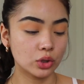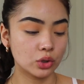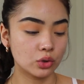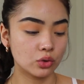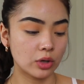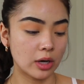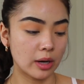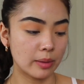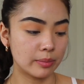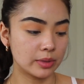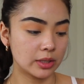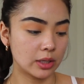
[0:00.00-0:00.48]

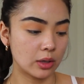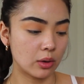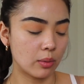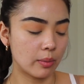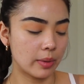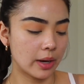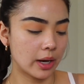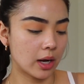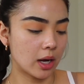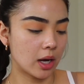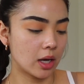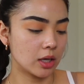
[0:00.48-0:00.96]
Dropped it. Oh
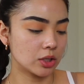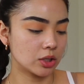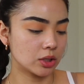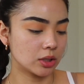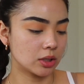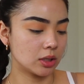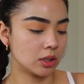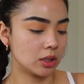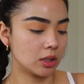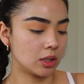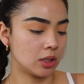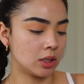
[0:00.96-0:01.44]
my
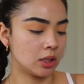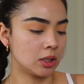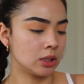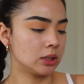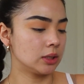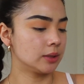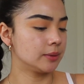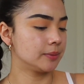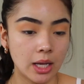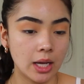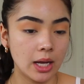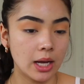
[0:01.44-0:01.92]

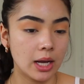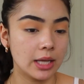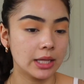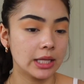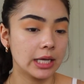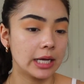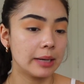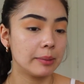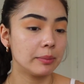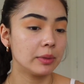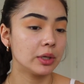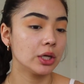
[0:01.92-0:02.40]
god. And
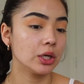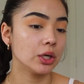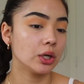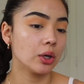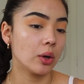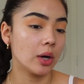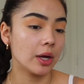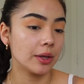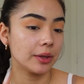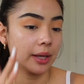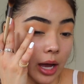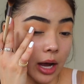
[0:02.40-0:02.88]
then I'm going to go
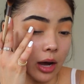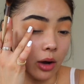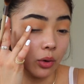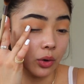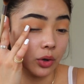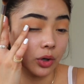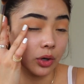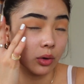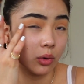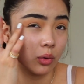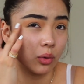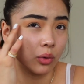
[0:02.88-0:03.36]
on the
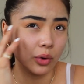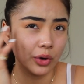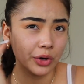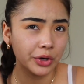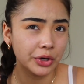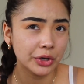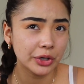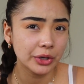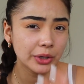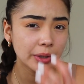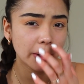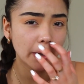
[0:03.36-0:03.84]
outer
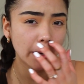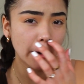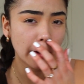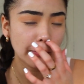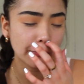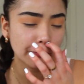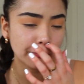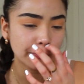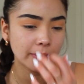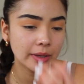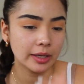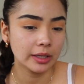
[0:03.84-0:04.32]
corner
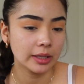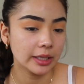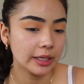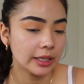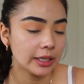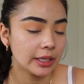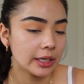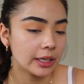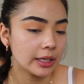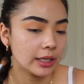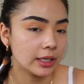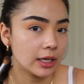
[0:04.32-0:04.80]
of my
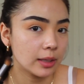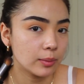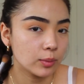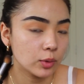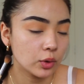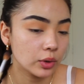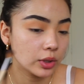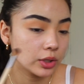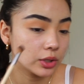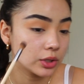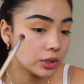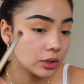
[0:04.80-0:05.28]
lid and I'm
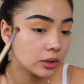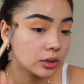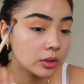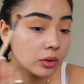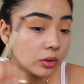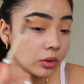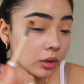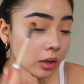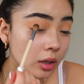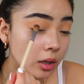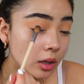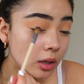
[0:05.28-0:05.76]
going
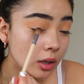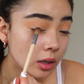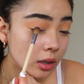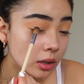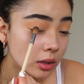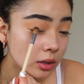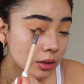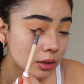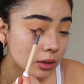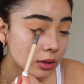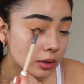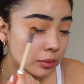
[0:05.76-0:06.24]
to
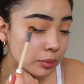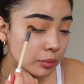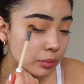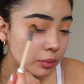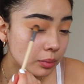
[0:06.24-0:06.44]
just